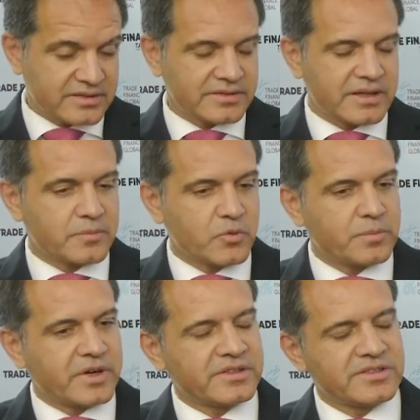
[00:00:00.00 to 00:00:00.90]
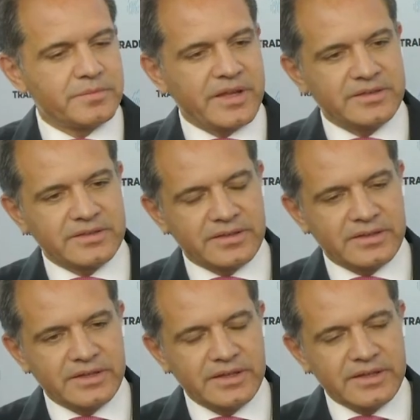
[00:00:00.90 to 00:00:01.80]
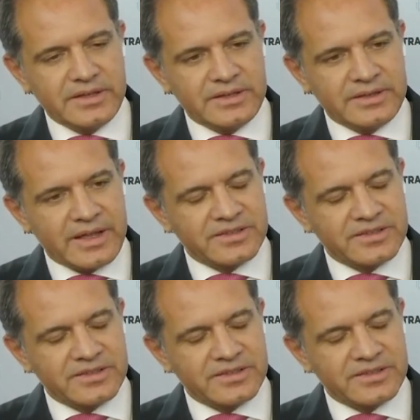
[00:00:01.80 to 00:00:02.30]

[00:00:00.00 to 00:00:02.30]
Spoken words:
that we participated in that.